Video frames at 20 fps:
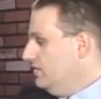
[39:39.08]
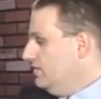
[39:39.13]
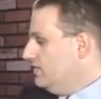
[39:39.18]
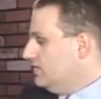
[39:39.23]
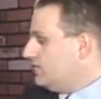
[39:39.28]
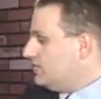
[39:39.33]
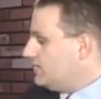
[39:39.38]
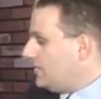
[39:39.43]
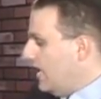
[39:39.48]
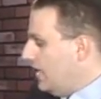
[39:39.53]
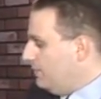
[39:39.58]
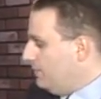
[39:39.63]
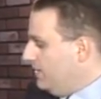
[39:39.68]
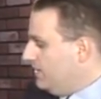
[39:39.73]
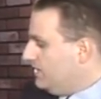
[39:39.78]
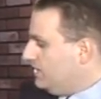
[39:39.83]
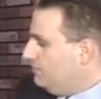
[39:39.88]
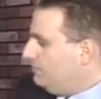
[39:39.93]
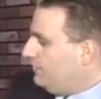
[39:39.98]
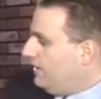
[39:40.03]

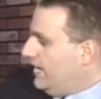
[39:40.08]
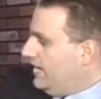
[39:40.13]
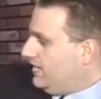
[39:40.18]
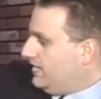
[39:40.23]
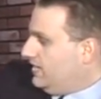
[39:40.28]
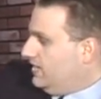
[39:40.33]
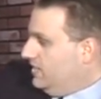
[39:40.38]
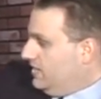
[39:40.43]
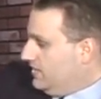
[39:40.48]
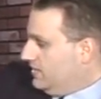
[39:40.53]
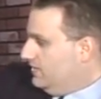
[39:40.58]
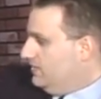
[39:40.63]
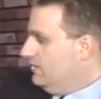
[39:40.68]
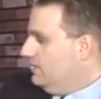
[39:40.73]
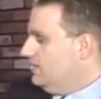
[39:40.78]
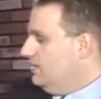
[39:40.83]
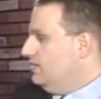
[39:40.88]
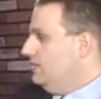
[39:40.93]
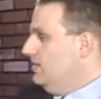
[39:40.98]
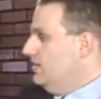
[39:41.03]
stopping the black king.
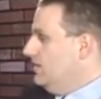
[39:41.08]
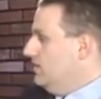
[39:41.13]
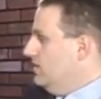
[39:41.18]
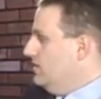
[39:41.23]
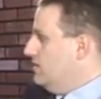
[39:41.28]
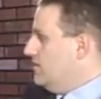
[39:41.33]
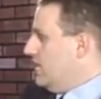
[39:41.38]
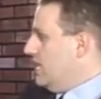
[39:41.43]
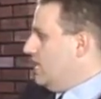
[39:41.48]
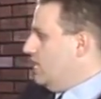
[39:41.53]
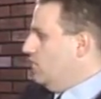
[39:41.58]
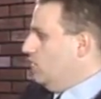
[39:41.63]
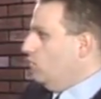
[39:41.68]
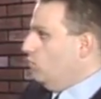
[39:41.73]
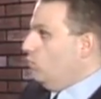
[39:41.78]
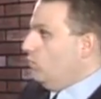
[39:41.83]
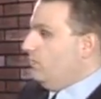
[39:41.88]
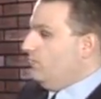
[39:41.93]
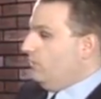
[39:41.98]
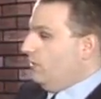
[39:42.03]
And now,
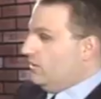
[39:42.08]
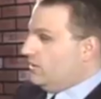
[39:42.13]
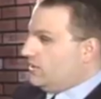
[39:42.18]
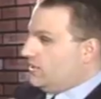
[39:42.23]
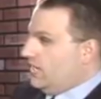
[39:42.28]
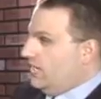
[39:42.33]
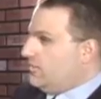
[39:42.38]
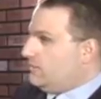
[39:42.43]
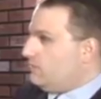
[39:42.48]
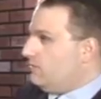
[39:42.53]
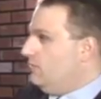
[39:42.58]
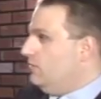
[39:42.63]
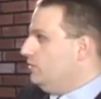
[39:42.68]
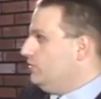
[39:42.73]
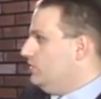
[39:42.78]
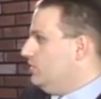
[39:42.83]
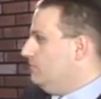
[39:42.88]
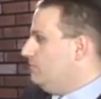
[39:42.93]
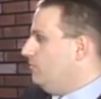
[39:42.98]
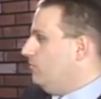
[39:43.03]
when both sides
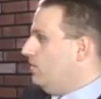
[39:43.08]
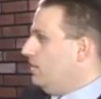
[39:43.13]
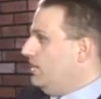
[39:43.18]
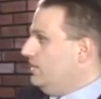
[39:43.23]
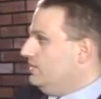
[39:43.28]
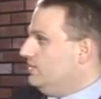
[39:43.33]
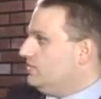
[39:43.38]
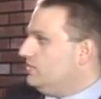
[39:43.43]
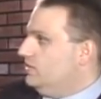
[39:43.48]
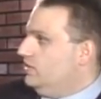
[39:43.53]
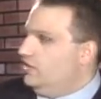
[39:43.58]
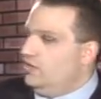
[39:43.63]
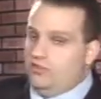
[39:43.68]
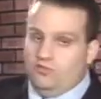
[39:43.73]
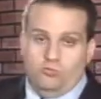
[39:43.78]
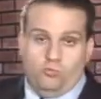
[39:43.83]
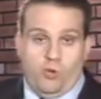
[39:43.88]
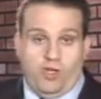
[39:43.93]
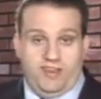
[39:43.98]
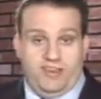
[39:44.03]
promote their pawns,
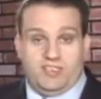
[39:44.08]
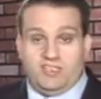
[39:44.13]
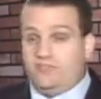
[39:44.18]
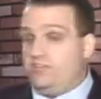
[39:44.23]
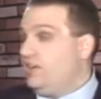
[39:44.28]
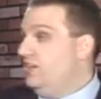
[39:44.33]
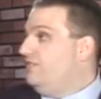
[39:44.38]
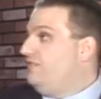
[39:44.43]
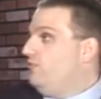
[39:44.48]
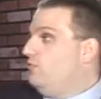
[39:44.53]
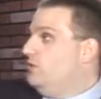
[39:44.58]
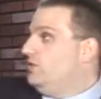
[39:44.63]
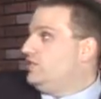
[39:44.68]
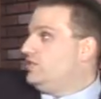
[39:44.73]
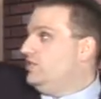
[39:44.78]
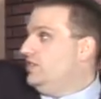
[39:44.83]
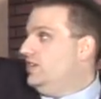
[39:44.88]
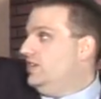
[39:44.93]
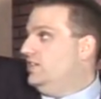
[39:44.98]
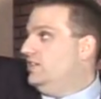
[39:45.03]
white is very
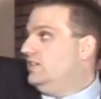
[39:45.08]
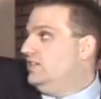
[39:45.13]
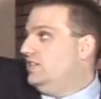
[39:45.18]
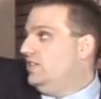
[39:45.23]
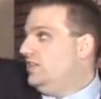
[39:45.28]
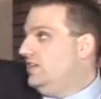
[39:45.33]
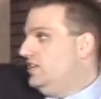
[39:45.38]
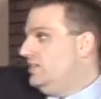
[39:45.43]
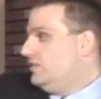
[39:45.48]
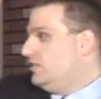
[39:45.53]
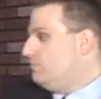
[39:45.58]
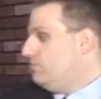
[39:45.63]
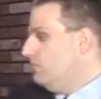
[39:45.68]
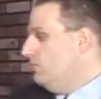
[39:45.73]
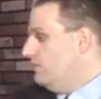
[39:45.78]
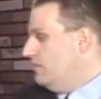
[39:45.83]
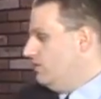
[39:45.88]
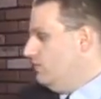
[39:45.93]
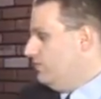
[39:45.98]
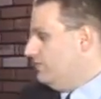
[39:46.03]
fortunate that he's
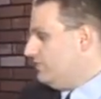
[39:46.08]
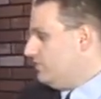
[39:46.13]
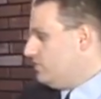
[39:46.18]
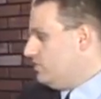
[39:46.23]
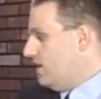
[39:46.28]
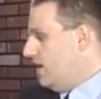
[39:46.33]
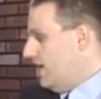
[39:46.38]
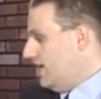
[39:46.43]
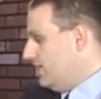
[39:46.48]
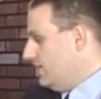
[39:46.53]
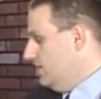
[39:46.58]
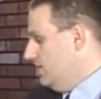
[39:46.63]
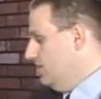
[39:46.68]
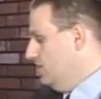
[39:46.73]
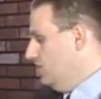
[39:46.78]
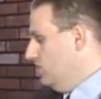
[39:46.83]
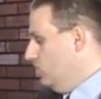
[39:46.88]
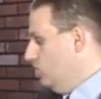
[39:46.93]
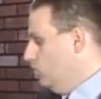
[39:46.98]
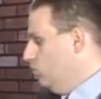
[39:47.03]
promoting with check,
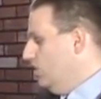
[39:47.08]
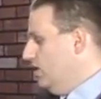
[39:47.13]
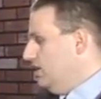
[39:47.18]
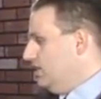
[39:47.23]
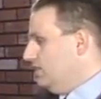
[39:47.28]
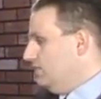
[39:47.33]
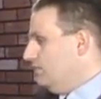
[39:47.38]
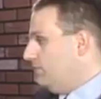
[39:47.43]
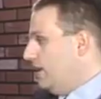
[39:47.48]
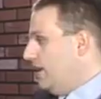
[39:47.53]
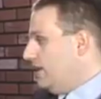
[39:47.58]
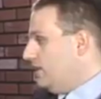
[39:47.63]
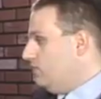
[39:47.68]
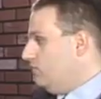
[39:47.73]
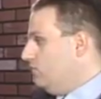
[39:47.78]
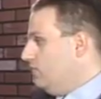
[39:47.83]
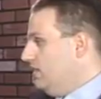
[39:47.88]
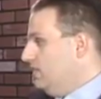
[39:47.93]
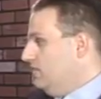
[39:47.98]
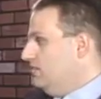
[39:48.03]
winning the black
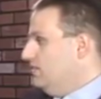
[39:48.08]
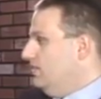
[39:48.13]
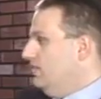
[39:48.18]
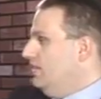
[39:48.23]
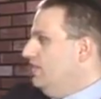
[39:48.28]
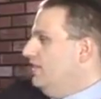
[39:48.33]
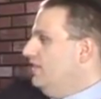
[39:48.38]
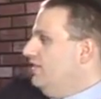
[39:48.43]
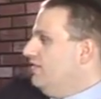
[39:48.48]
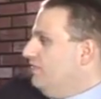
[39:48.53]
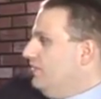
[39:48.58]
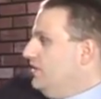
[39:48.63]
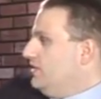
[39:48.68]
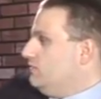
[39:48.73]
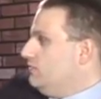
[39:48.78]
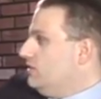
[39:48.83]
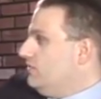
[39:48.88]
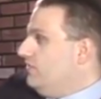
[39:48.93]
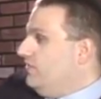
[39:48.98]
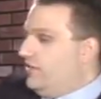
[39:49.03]
queen. This
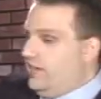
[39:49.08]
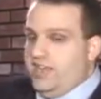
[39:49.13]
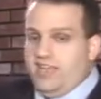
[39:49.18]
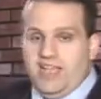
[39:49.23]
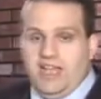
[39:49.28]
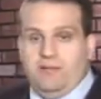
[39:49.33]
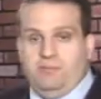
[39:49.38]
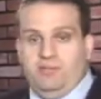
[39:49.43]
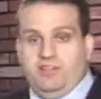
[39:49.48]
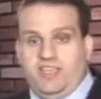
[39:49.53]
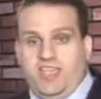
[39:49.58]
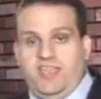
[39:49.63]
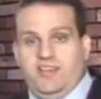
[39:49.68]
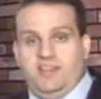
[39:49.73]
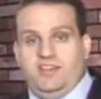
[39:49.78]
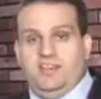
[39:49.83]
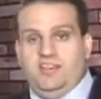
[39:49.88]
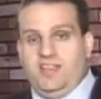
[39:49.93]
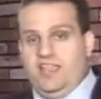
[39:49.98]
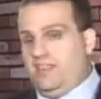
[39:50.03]
was very
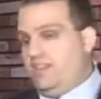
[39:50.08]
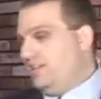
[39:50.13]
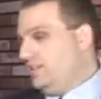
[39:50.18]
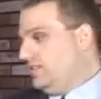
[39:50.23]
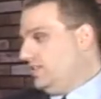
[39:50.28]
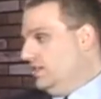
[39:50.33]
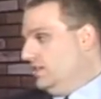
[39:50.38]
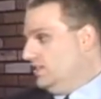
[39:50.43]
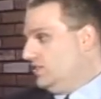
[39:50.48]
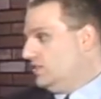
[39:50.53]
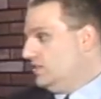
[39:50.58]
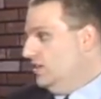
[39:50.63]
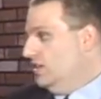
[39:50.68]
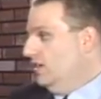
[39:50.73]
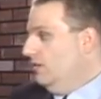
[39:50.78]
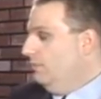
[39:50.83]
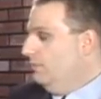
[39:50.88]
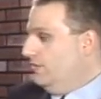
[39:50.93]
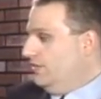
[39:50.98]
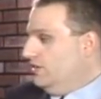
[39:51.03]
complicated analysis,
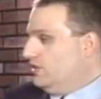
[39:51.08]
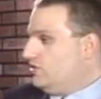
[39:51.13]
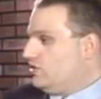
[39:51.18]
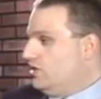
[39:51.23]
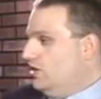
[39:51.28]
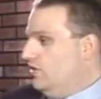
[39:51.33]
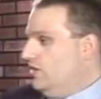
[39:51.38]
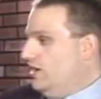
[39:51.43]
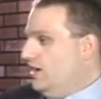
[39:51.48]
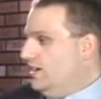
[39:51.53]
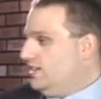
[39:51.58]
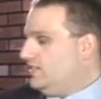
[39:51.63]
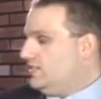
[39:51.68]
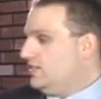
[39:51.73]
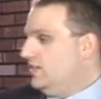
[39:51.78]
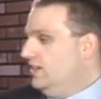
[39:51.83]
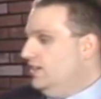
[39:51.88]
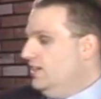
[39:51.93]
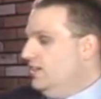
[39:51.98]
but it showed us